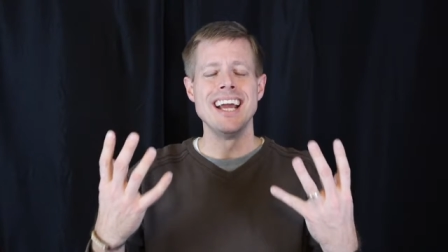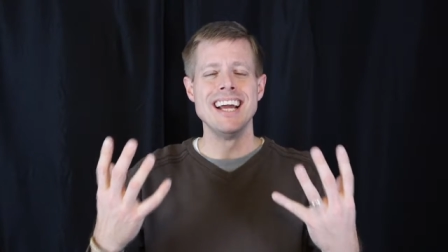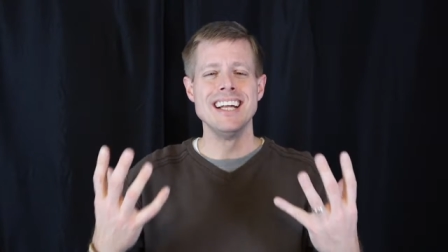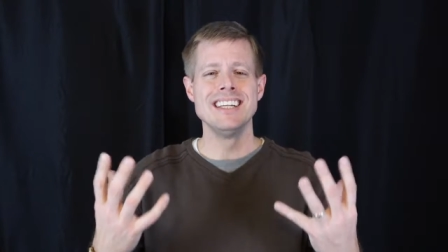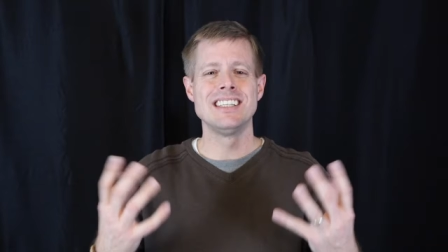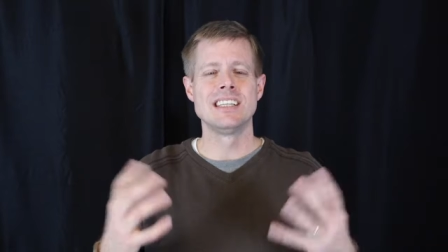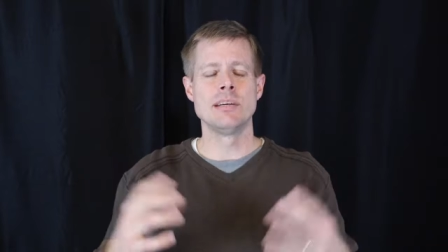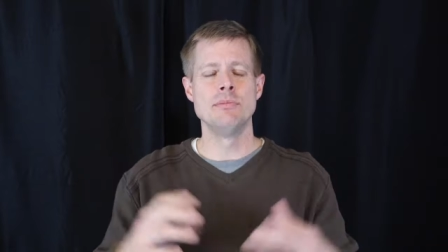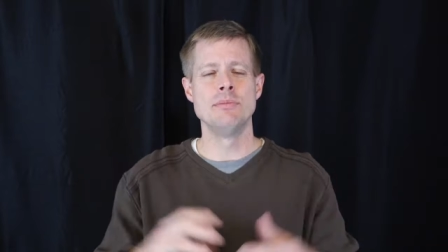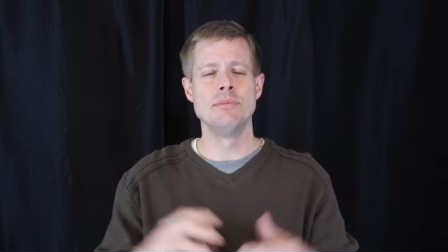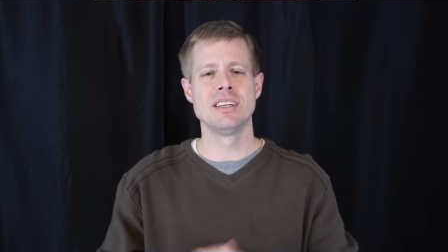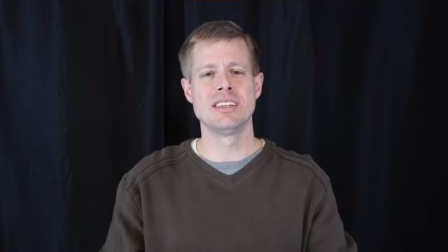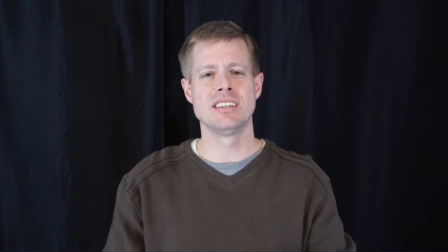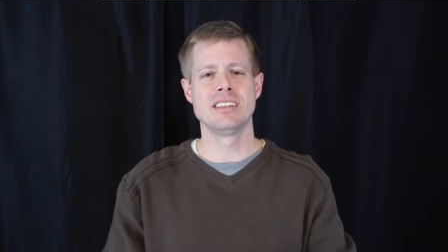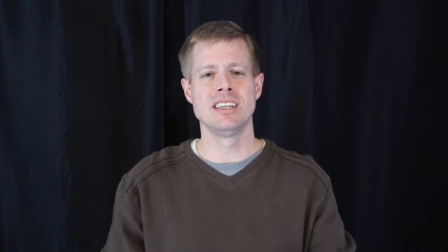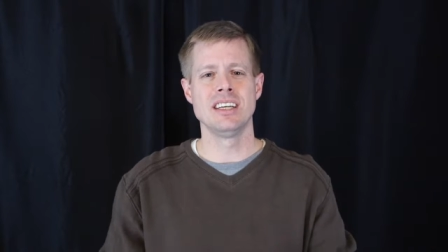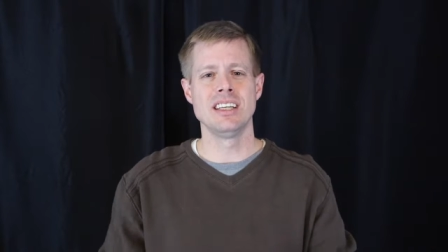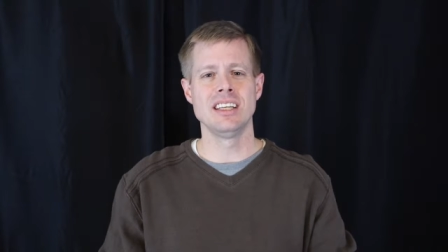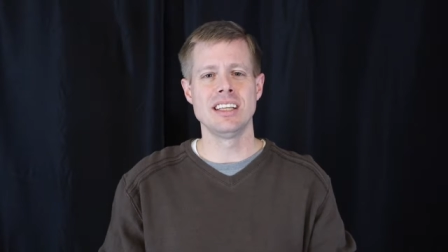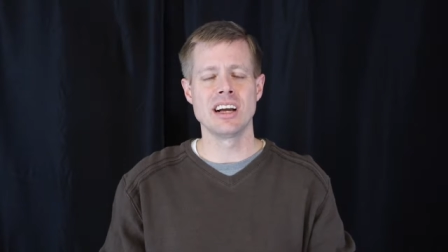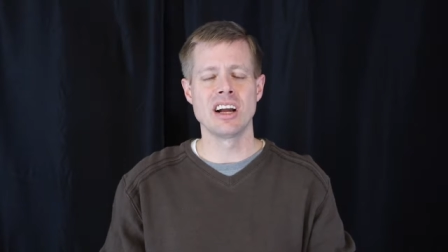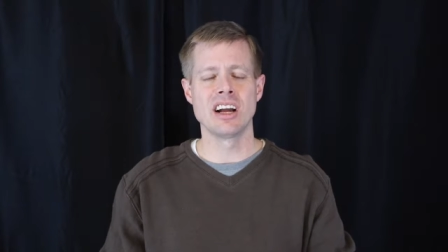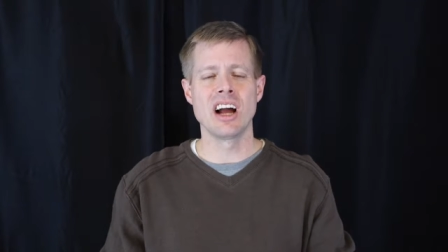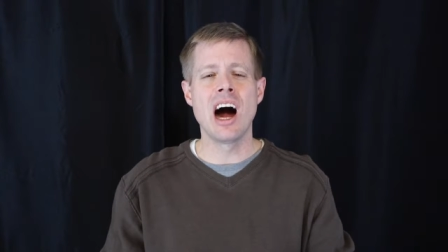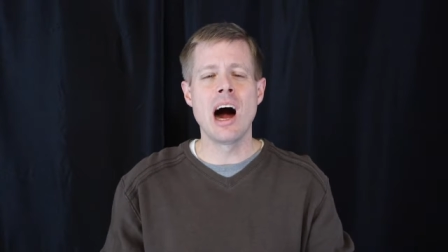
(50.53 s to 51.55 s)

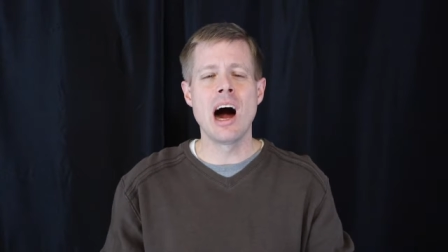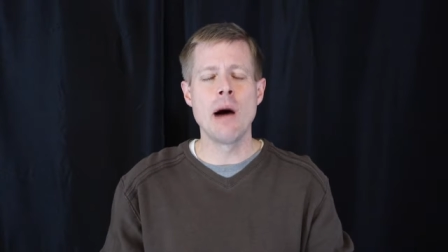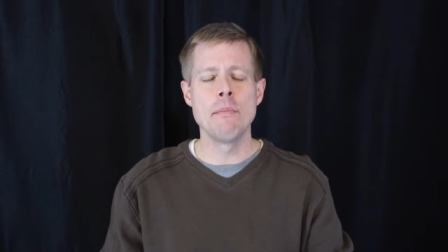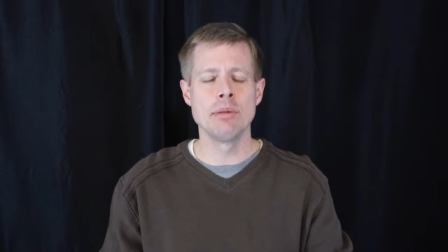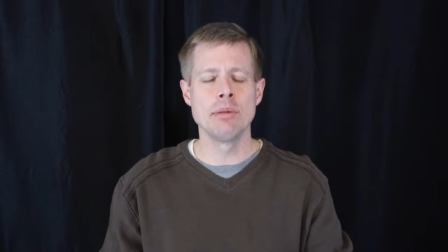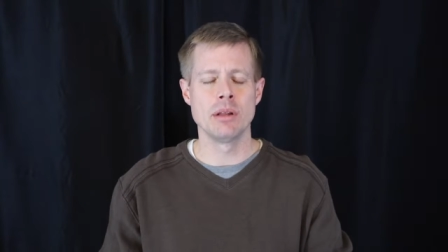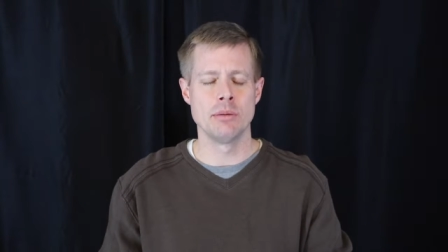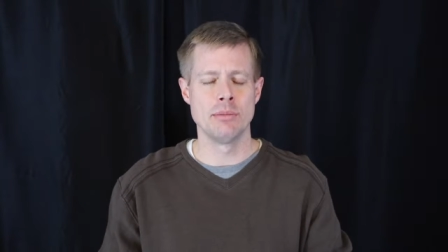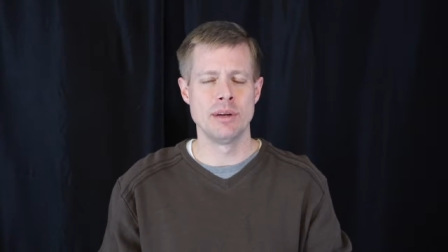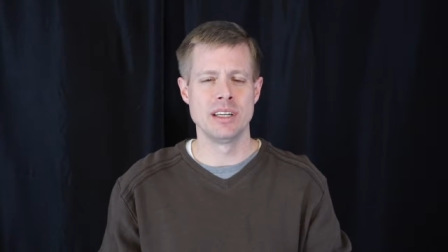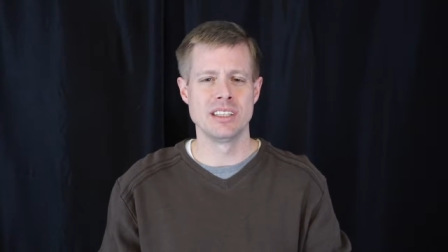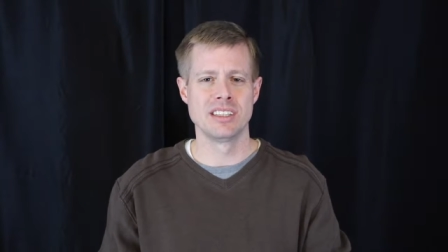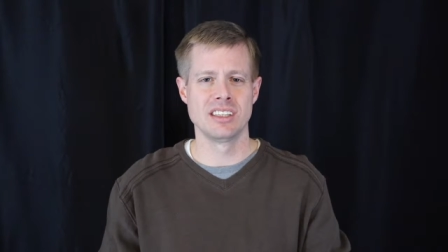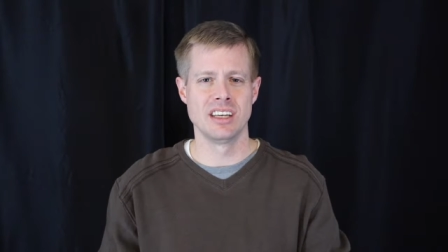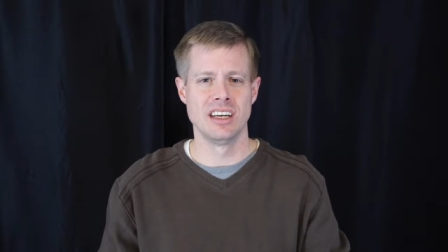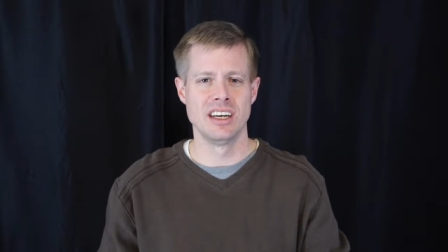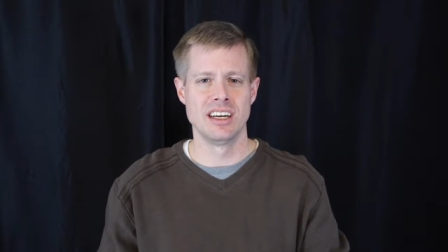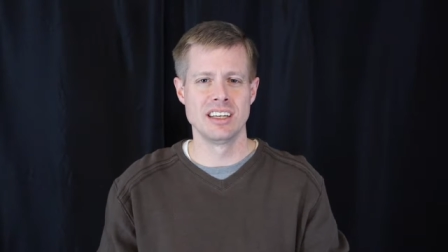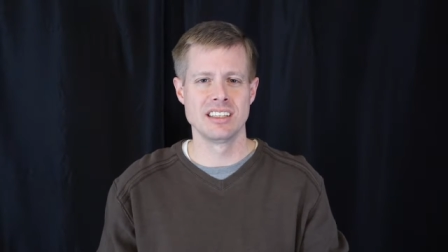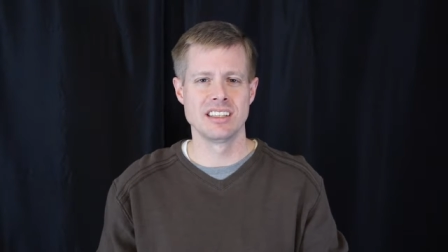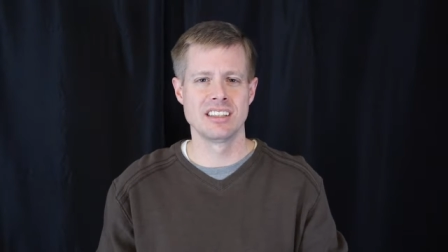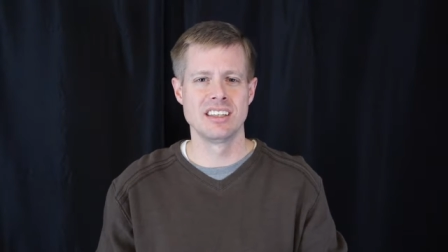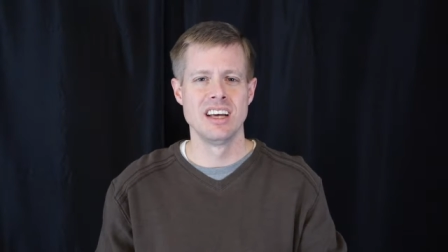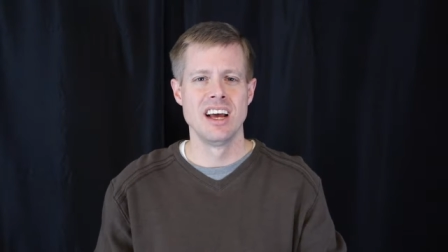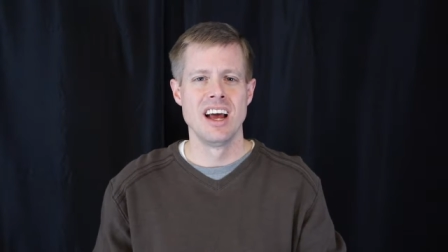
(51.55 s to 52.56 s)
intimacy that complements
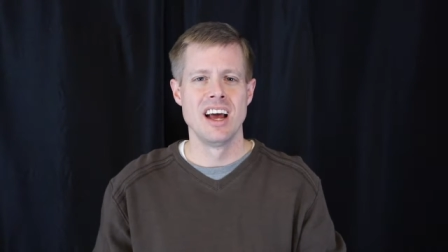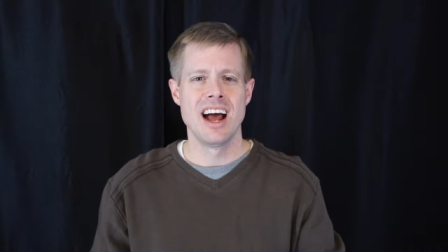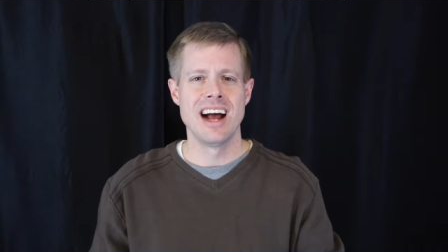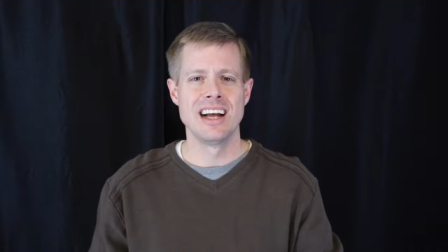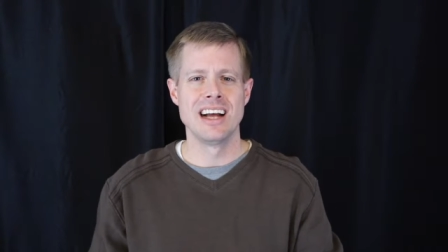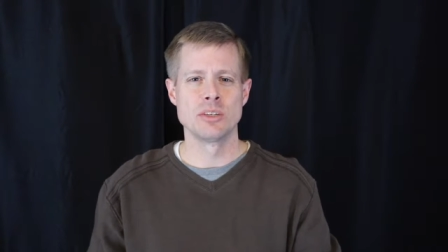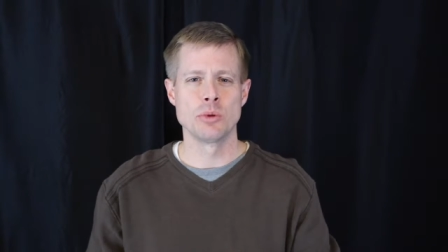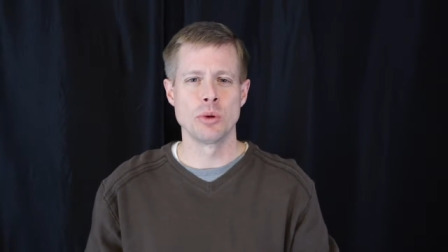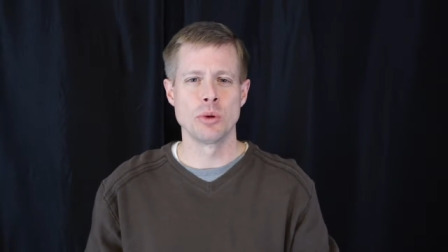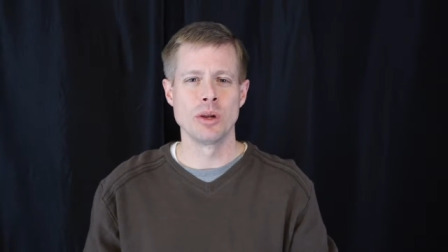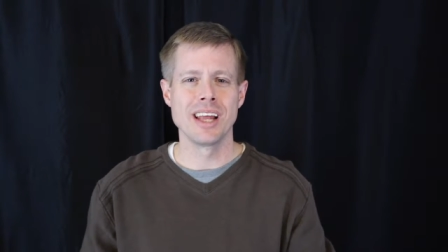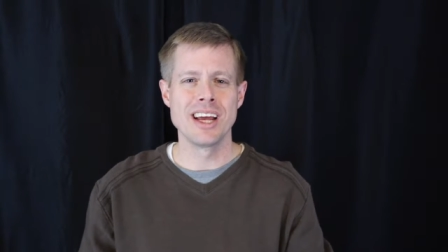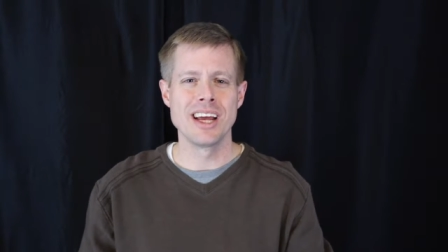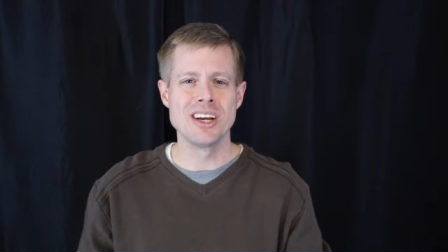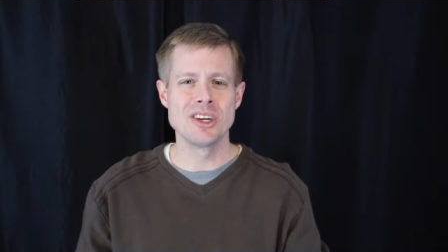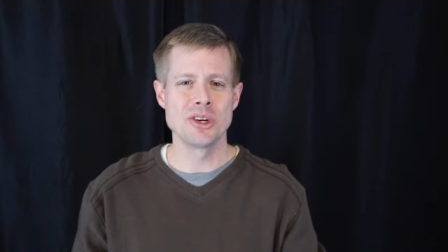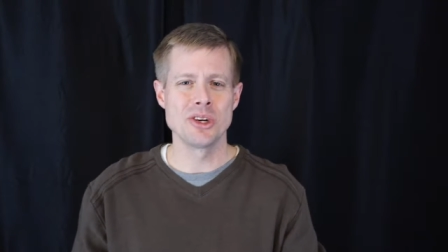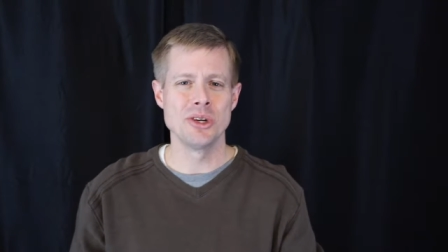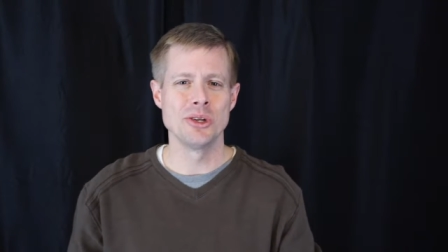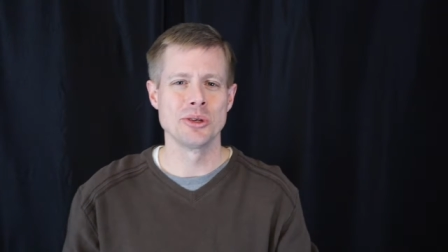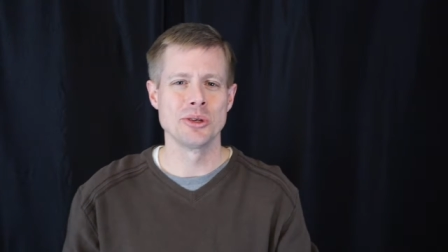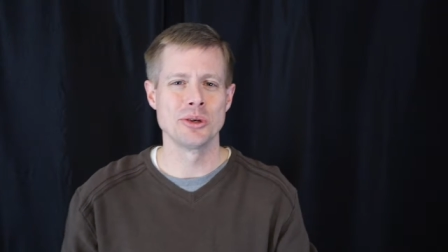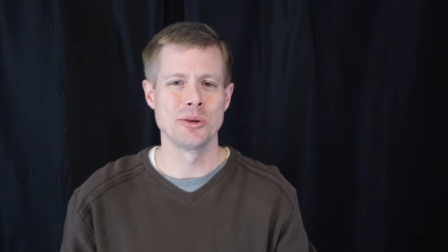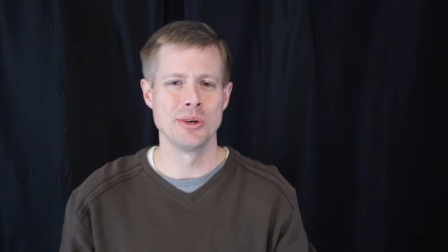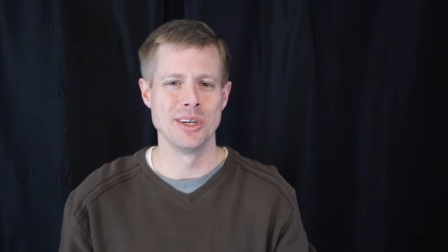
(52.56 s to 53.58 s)
us as
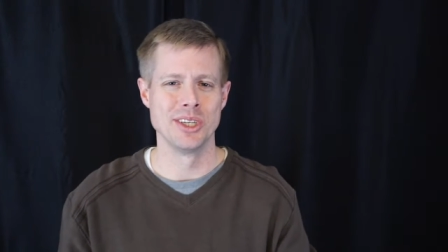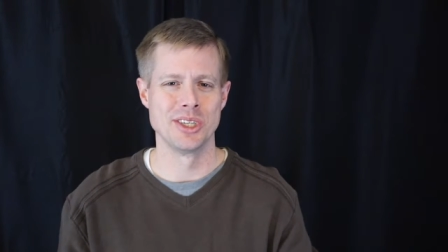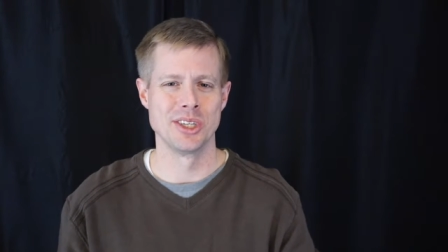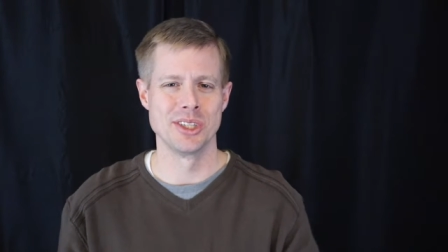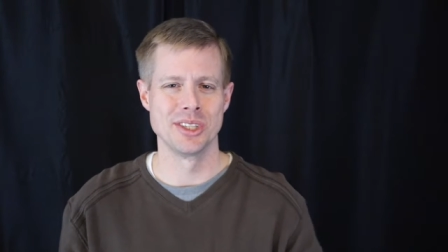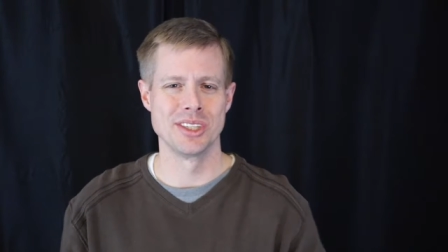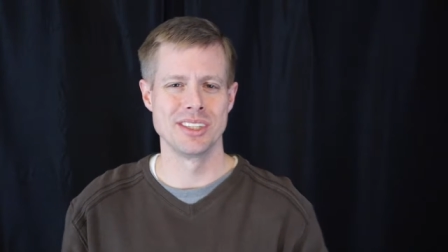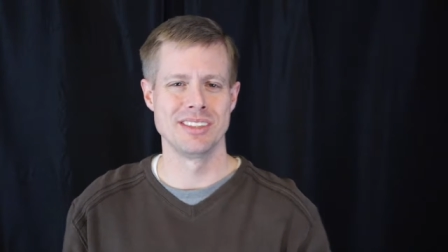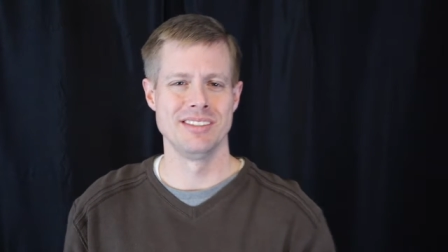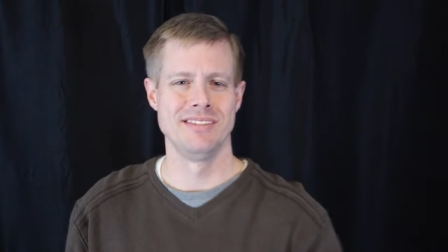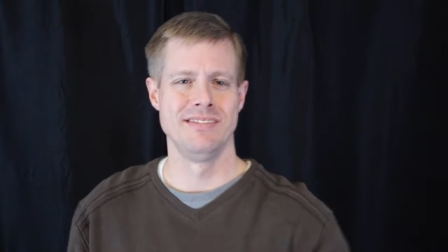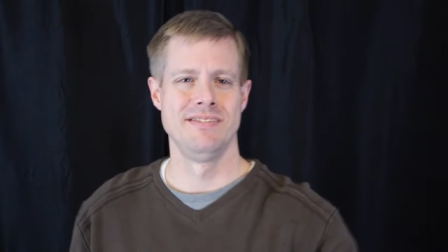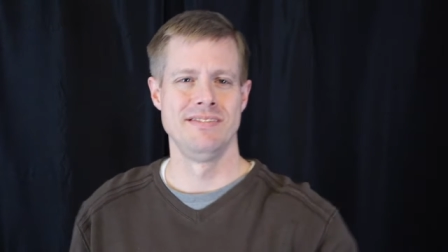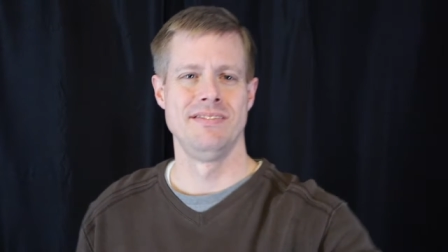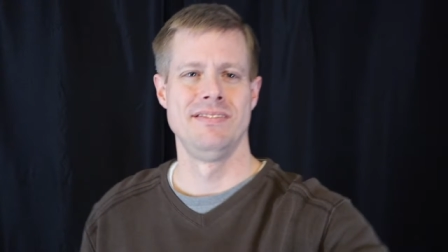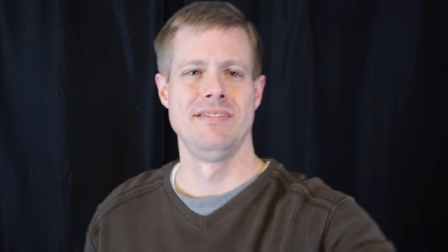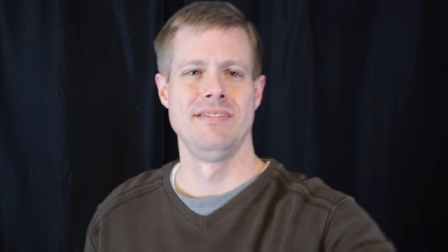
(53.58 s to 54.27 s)
relational creatures.